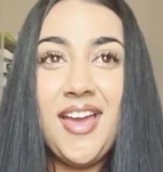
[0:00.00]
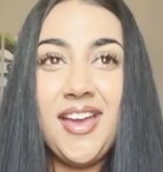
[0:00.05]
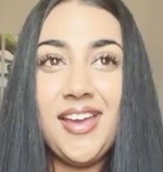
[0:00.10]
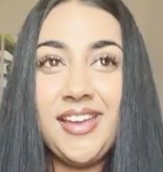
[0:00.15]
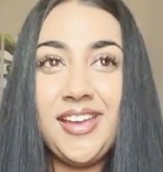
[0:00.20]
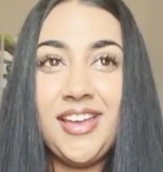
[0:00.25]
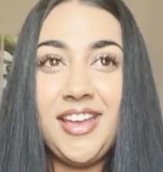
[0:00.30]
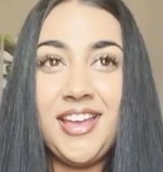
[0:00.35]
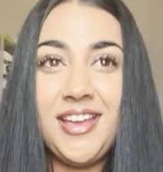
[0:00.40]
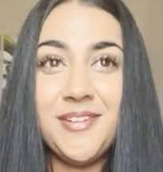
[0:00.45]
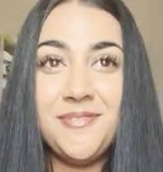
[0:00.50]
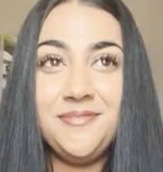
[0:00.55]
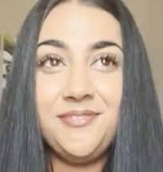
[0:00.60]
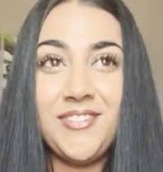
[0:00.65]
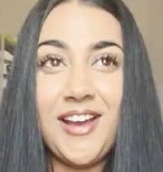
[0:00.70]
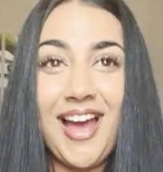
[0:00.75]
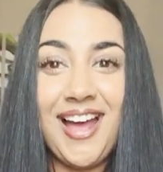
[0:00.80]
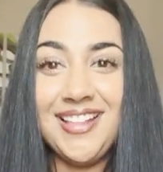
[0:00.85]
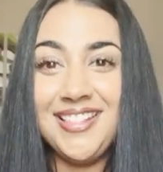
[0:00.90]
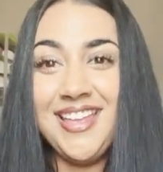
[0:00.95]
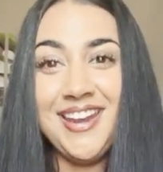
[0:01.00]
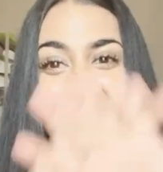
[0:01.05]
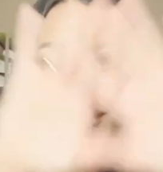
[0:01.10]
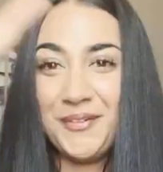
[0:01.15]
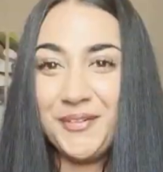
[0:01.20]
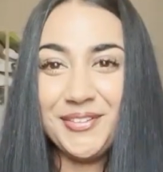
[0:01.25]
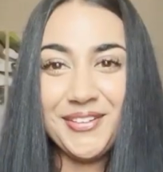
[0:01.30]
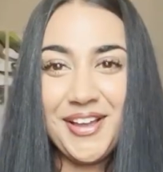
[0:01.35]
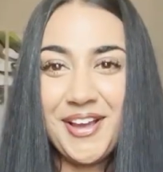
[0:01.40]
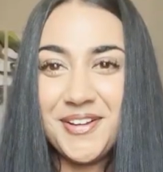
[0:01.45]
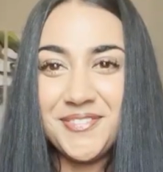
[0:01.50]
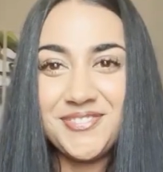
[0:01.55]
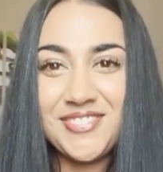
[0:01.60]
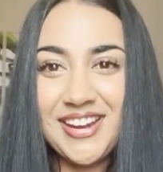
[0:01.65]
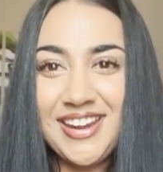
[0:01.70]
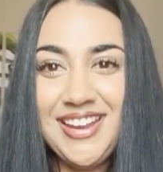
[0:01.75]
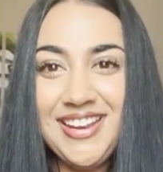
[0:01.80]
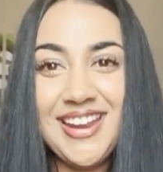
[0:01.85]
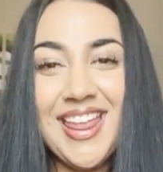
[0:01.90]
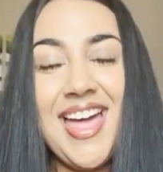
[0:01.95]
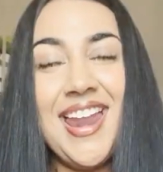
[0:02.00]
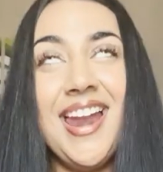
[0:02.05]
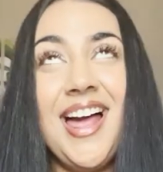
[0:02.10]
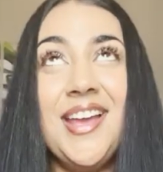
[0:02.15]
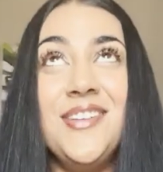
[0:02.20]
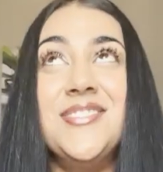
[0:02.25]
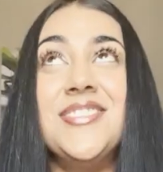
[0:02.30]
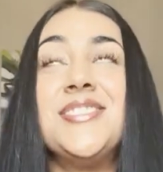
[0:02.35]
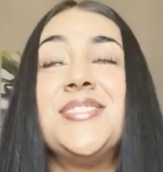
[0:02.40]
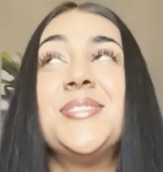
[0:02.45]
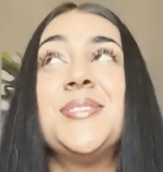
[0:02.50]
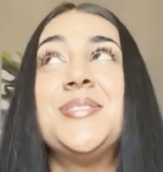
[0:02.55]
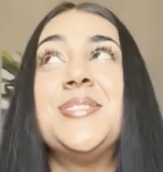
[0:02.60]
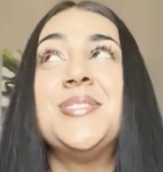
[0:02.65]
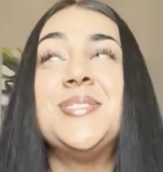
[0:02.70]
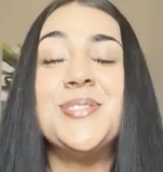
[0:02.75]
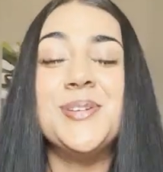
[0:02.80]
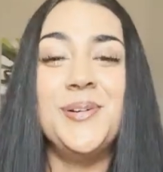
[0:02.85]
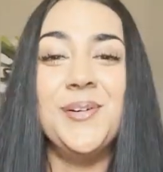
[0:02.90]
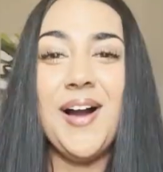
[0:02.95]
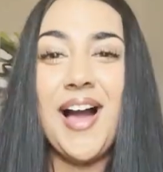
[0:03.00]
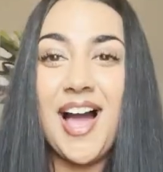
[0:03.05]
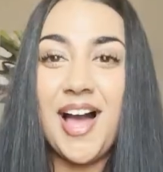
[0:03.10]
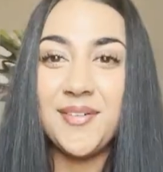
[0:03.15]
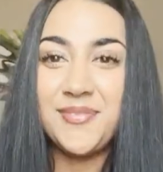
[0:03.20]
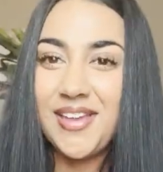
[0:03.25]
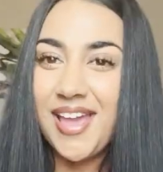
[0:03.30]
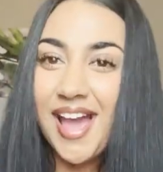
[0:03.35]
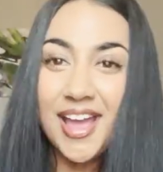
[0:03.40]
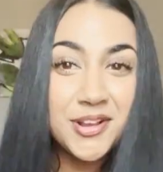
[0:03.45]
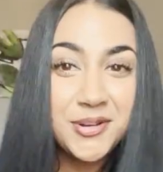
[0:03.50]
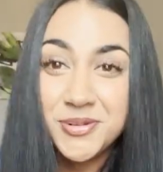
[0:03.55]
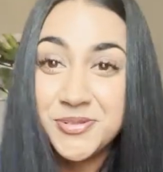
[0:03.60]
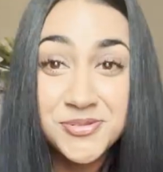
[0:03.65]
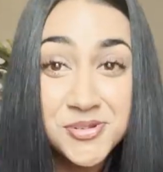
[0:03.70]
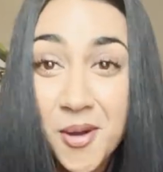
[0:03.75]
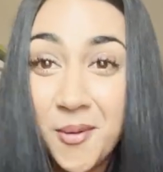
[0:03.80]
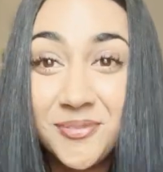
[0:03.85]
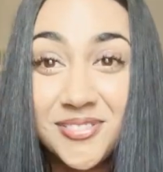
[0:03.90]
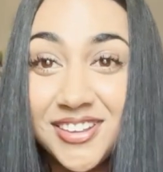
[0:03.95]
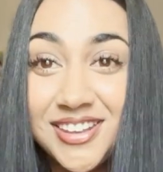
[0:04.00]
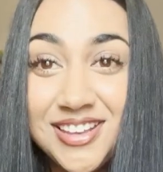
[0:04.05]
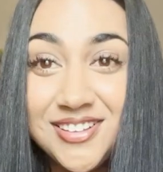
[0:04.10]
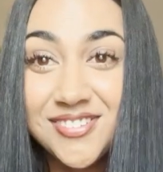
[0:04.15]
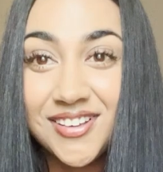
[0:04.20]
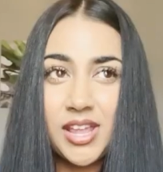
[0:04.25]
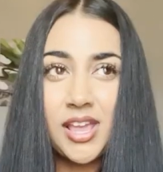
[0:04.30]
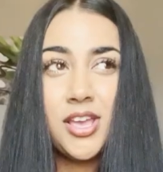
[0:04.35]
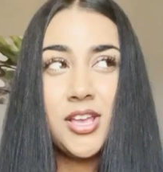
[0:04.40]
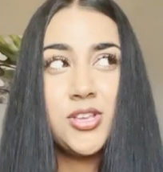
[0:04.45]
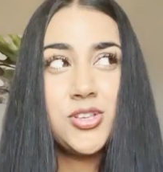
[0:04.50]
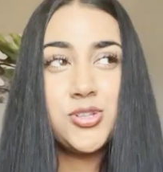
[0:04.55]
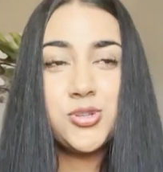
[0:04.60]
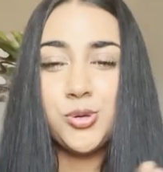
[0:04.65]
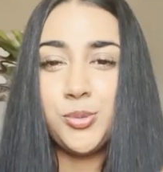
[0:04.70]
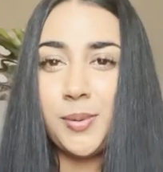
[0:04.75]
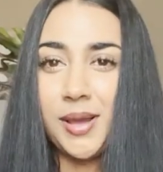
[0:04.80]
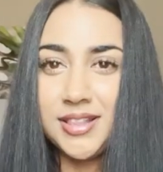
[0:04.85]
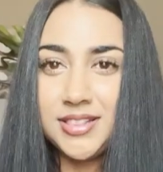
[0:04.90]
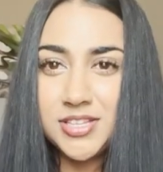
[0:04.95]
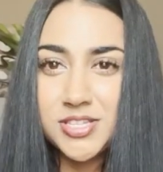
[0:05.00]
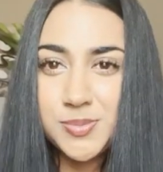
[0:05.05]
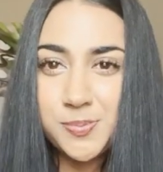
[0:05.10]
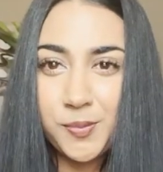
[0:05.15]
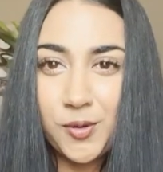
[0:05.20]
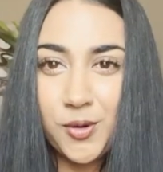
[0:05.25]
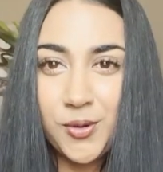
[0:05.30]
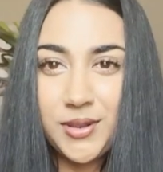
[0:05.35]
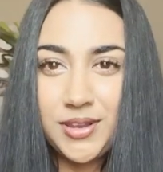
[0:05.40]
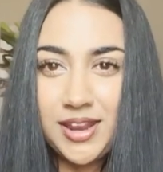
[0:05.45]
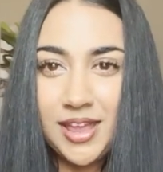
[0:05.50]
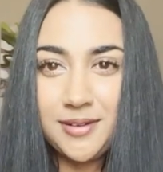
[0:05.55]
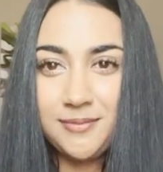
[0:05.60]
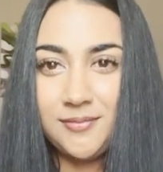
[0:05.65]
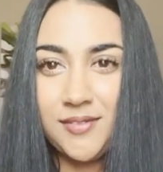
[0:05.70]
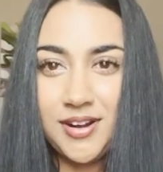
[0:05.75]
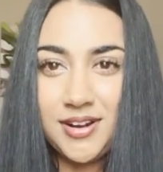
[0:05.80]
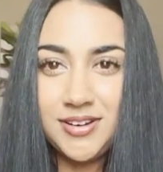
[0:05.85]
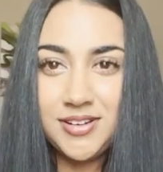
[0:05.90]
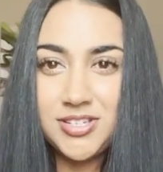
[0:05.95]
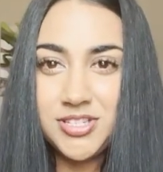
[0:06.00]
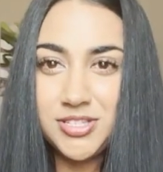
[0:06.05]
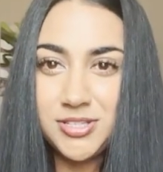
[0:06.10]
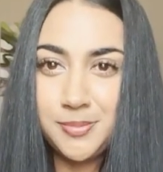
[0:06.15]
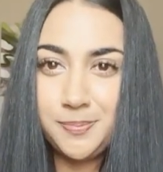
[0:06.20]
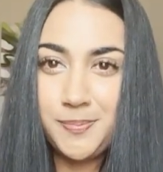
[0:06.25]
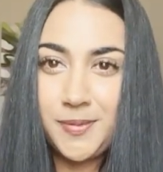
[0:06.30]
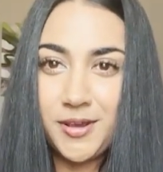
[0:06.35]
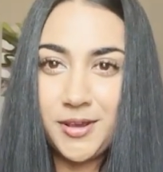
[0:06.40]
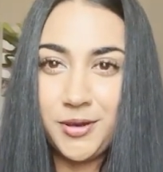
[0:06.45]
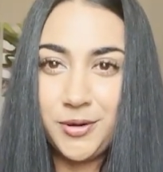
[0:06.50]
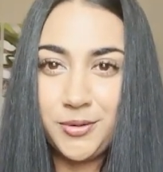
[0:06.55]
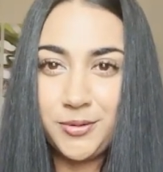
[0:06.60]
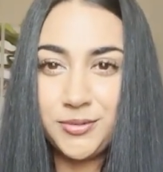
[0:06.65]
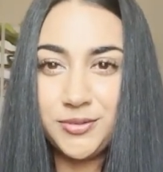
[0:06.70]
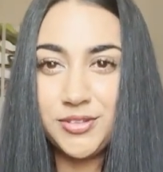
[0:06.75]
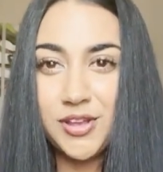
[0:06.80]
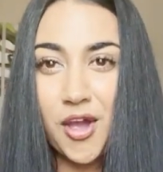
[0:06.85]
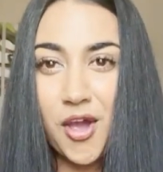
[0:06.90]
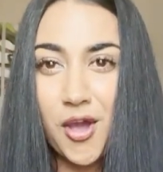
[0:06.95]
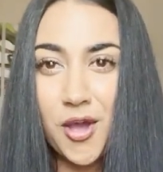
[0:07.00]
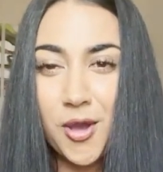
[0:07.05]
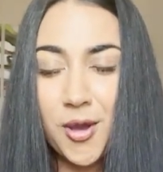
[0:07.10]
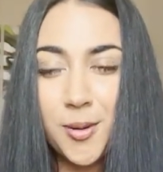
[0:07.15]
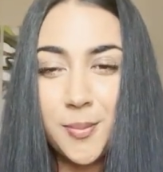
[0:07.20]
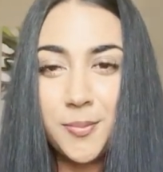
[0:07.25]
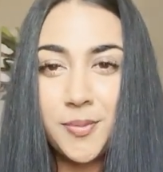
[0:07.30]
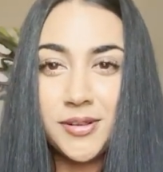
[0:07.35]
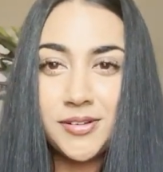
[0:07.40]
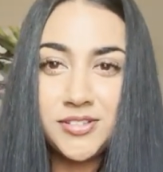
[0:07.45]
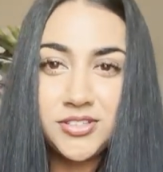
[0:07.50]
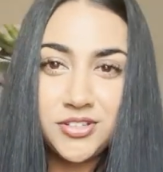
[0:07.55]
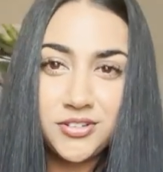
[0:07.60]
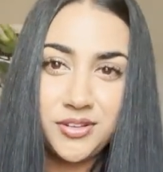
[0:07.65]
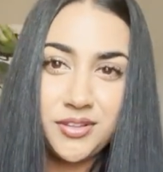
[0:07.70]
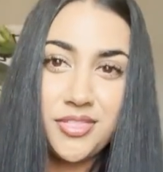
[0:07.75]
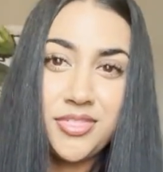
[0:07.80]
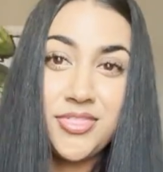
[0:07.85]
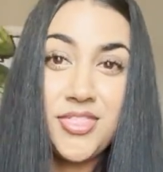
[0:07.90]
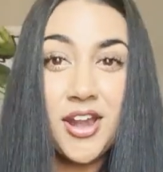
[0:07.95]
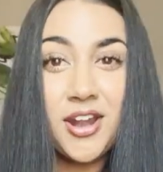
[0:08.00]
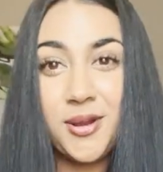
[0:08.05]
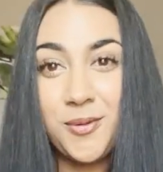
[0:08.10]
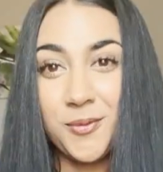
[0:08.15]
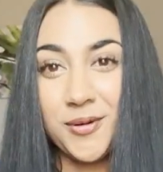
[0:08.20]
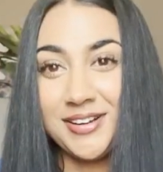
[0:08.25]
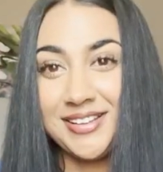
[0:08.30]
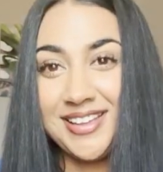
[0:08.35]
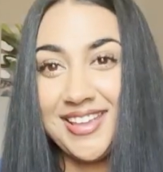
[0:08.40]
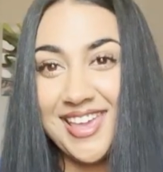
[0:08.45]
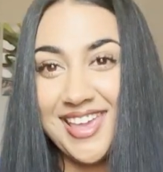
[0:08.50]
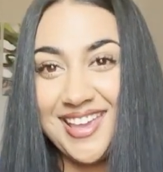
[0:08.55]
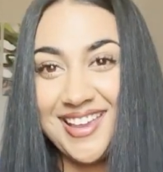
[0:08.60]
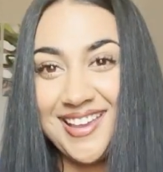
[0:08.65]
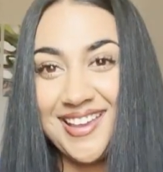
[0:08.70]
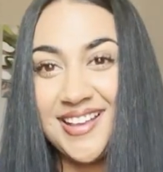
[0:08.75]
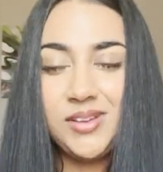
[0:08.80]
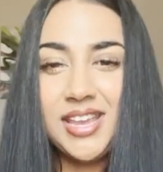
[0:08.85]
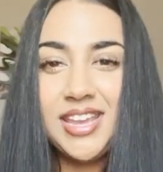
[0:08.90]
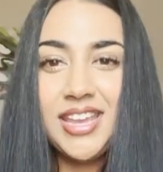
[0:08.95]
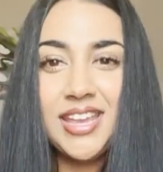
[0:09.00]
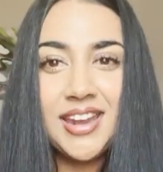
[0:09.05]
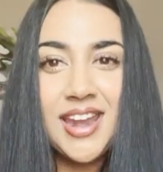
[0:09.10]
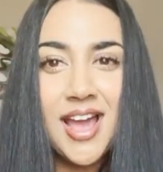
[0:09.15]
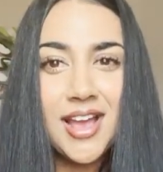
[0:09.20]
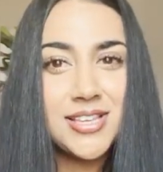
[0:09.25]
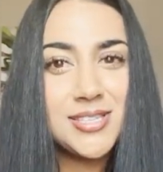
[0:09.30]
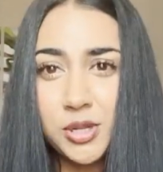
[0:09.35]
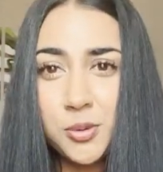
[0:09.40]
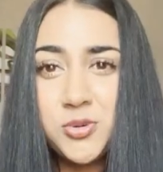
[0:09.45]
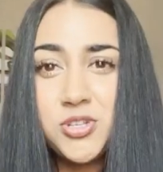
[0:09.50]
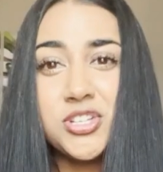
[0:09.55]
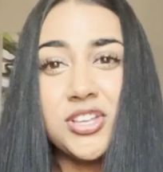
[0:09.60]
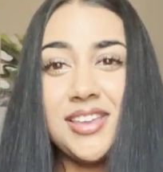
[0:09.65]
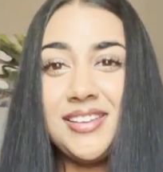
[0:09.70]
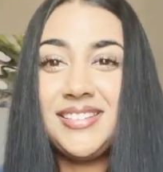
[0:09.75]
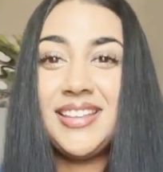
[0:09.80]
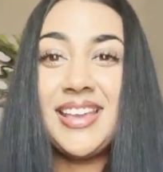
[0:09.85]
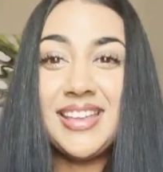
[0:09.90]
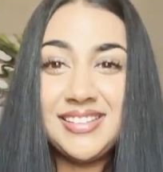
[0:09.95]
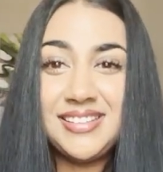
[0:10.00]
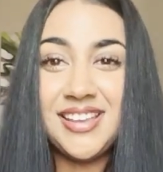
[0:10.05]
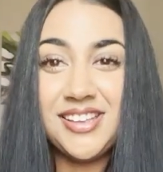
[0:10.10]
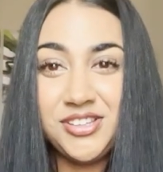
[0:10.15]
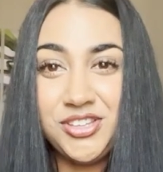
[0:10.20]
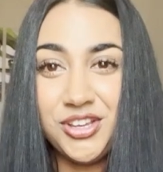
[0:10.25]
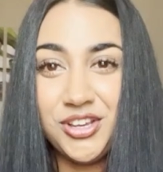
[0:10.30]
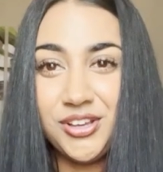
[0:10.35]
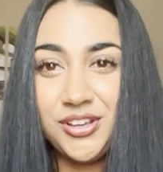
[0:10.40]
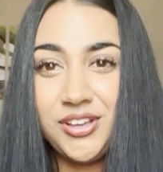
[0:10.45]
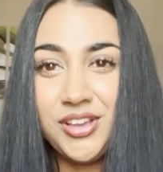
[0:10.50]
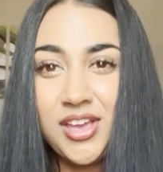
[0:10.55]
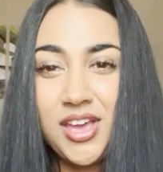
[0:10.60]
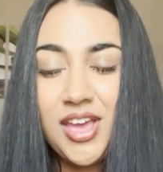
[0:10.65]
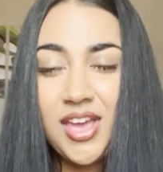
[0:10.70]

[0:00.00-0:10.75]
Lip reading: And then it all lit up green and I was so happy. I could not believe it. So by this point, I'd managed to build up to 31k. Ian asked me, "Would you like to continue?"